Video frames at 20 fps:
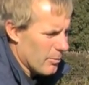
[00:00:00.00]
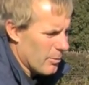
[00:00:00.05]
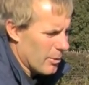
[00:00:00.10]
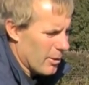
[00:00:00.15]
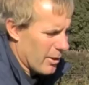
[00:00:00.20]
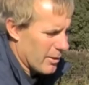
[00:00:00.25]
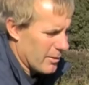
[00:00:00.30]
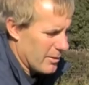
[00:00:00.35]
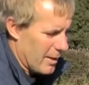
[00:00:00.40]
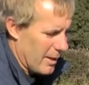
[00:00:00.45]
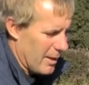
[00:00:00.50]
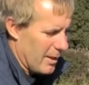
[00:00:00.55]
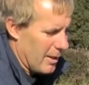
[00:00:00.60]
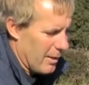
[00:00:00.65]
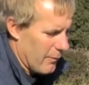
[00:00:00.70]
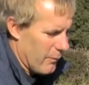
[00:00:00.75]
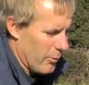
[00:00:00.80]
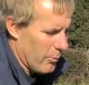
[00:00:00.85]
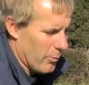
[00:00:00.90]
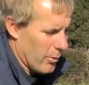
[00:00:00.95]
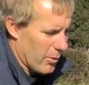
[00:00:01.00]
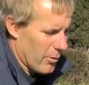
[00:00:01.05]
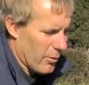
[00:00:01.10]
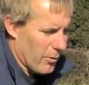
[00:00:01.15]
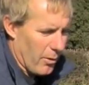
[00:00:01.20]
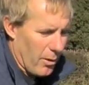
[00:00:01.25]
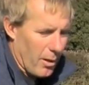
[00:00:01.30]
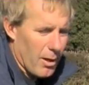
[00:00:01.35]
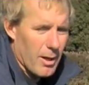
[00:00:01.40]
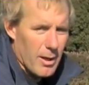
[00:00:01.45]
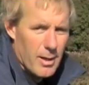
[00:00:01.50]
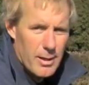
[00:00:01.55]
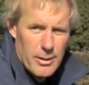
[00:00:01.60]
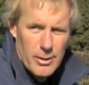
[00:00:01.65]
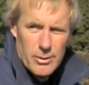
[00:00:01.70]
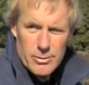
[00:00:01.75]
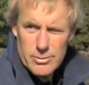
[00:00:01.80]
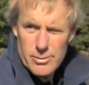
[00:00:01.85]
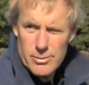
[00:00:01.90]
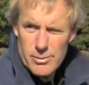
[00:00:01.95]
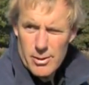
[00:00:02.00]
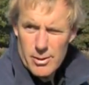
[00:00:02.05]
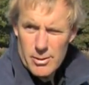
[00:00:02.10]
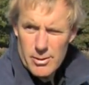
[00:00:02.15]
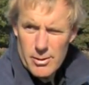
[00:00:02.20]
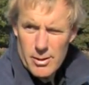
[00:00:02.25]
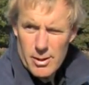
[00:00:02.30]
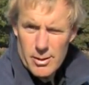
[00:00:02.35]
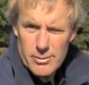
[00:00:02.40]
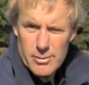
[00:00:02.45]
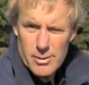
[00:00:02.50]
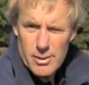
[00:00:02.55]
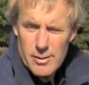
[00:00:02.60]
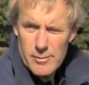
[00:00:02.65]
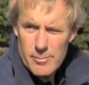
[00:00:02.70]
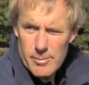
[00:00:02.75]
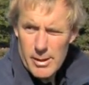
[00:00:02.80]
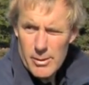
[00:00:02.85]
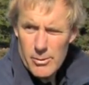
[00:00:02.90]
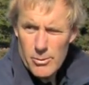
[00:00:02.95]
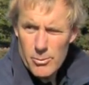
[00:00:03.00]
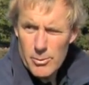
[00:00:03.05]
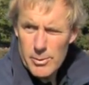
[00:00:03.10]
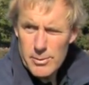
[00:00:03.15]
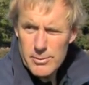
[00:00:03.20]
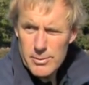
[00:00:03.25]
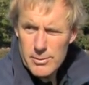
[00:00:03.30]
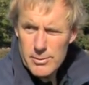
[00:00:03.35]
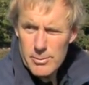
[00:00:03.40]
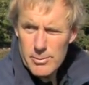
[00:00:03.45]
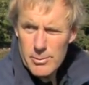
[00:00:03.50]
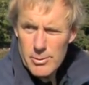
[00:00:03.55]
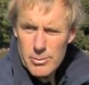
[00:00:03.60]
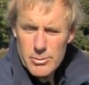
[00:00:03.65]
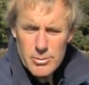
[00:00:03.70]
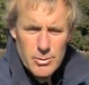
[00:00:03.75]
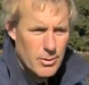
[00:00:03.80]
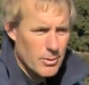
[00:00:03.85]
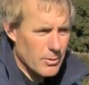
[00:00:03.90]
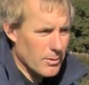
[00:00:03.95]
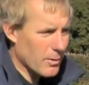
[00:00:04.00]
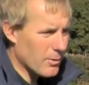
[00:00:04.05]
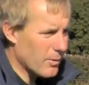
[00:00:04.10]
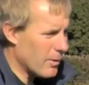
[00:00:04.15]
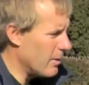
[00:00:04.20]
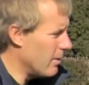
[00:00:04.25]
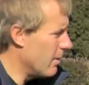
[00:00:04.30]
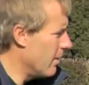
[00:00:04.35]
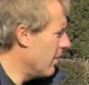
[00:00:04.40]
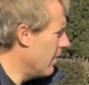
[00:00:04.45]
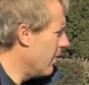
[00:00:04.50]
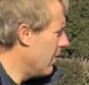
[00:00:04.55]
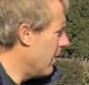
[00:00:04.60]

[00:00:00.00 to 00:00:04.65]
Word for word: But ideally, if we weren't on clay, I should, I'd like to leave them out all winter, to be honest with you, because I think